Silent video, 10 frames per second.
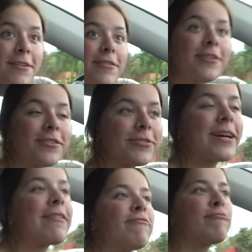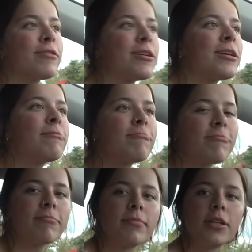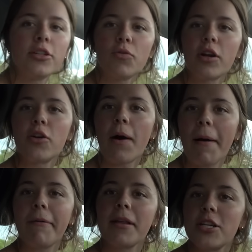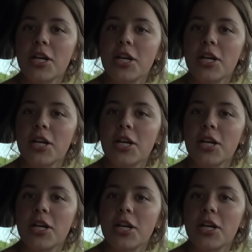know how girls drive. Me. You wanna know how I really